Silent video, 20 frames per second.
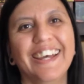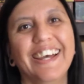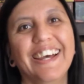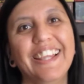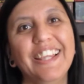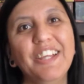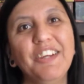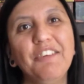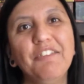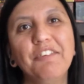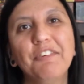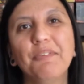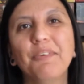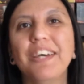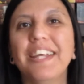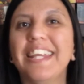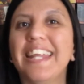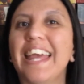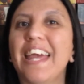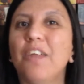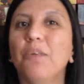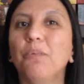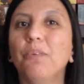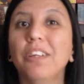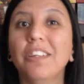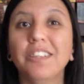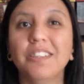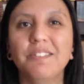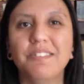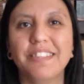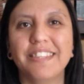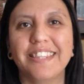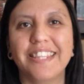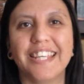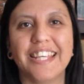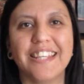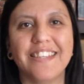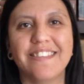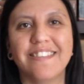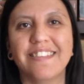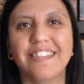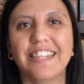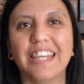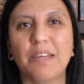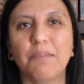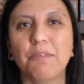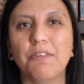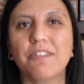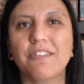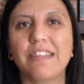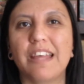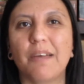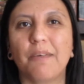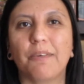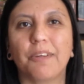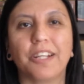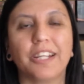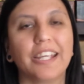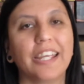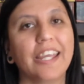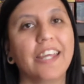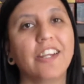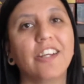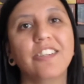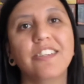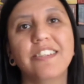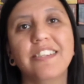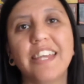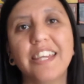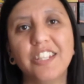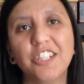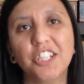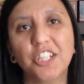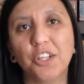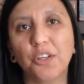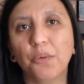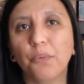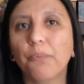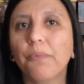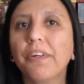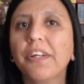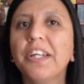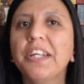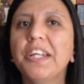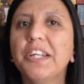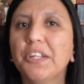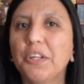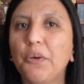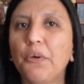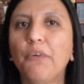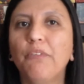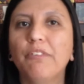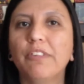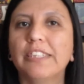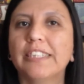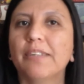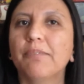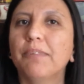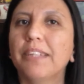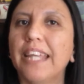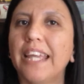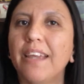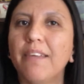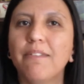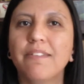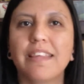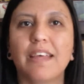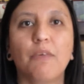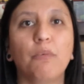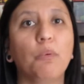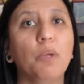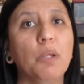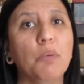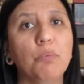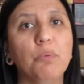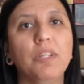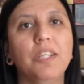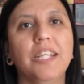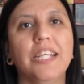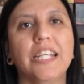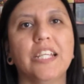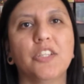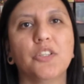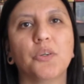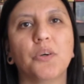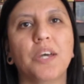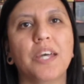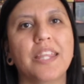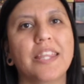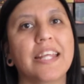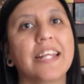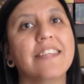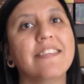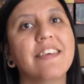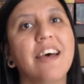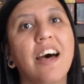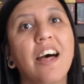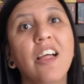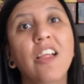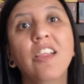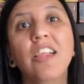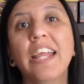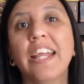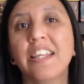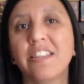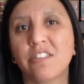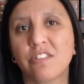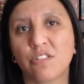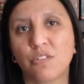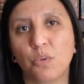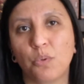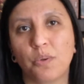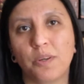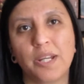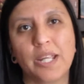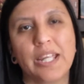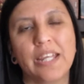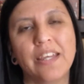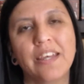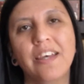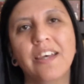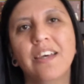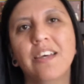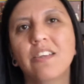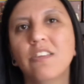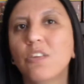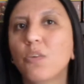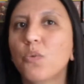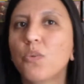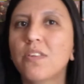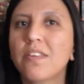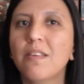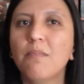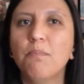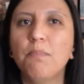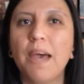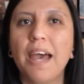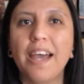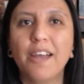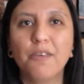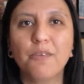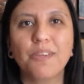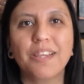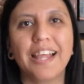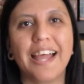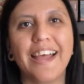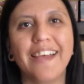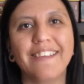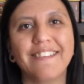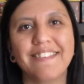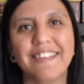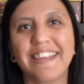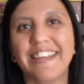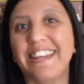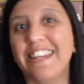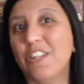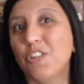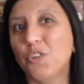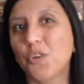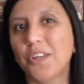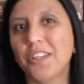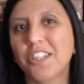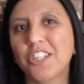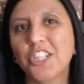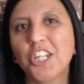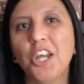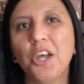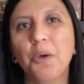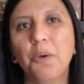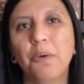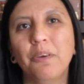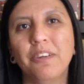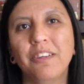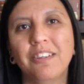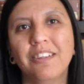Hello everyone and welcome to the Insta Gamers Network. And on today's show, we're going to go over some games that we really enjoy that tell a story. So sit back, relax, and enjoy the show.